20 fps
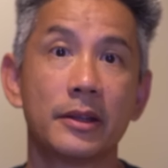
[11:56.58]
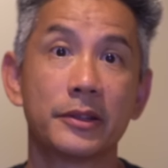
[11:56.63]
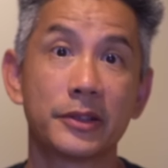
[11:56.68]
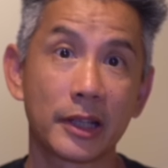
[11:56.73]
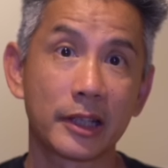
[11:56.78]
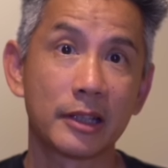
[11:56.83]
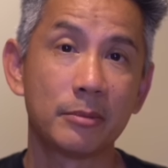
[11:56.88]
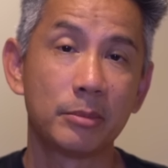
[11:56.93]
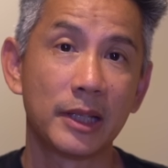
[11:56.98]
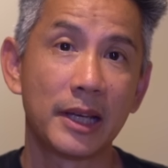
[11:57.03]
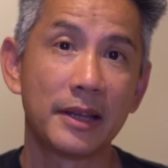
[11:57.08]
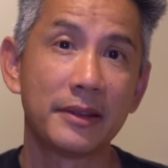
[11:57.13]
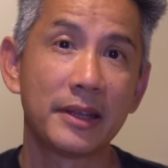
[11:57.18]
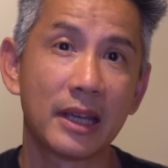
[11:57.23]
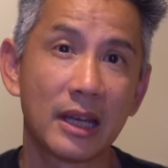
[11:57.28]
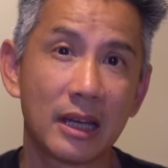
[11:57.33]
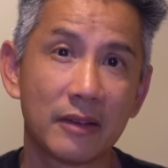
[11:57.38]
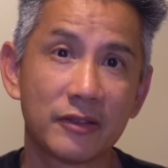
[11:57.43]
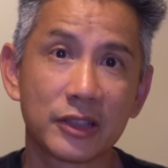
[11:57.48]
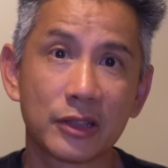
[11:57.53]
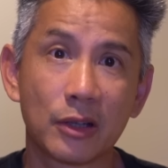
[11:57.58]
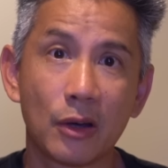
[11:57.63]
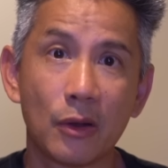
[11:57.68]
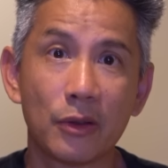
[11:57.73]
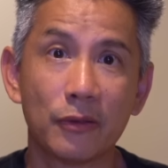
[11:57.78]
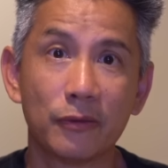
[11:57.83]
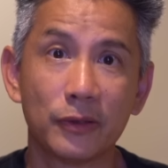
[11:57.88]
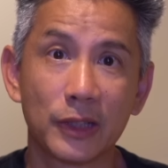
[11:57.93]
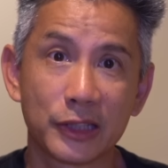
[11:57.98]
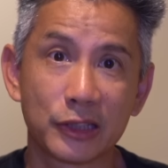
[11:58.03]
The second plan they have is called
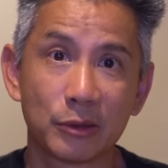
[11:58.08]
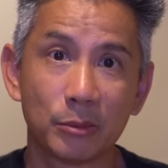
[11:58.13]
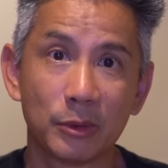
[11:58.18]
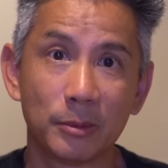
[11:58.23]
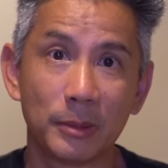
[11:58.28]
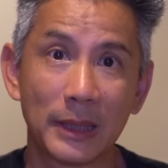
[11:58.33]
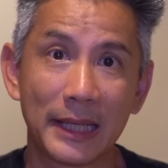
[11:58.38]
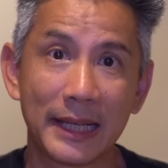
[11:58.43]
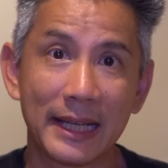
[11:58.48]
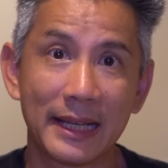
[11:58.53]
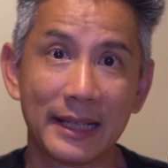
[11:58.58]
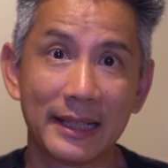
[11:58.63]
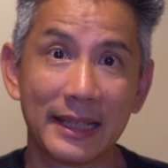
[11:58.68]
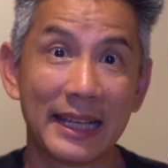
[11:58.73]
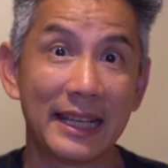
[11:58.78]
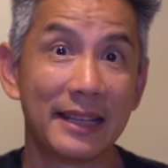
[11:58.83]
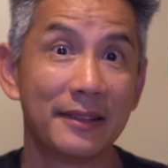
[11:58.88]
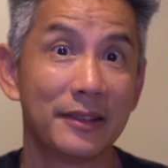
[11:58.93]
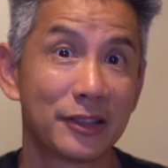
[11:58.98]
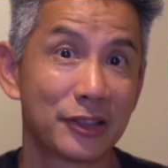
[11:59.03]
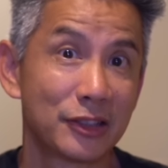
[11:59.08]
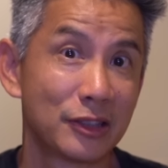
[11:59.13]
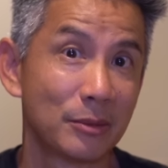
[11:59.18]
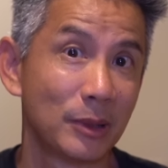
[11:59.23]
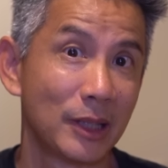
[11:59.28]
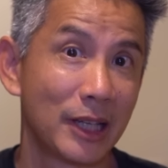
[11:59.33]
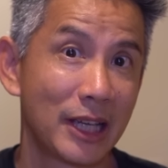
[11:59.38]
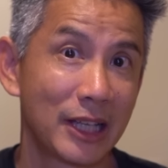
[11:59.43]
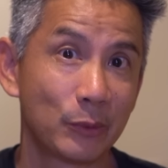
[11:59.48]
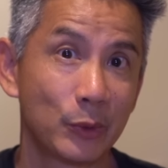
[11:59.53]
the Flexible Plan, and this is the
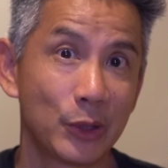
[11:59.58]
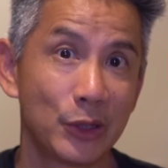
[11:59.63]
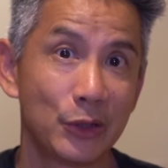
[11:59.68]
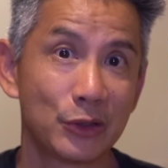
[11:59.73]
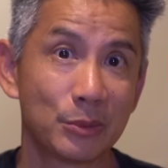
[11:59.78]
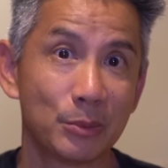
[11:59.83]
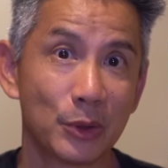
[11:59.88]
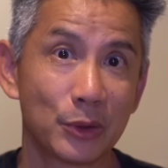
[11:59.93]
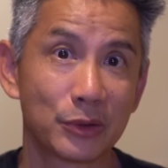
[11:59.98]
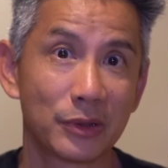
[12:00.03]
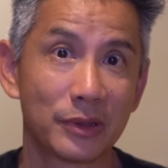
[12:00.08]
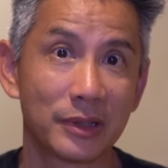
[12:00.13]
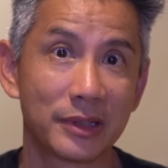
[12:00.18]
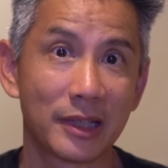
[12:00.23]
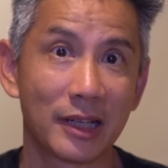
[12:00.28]
plan we use most of the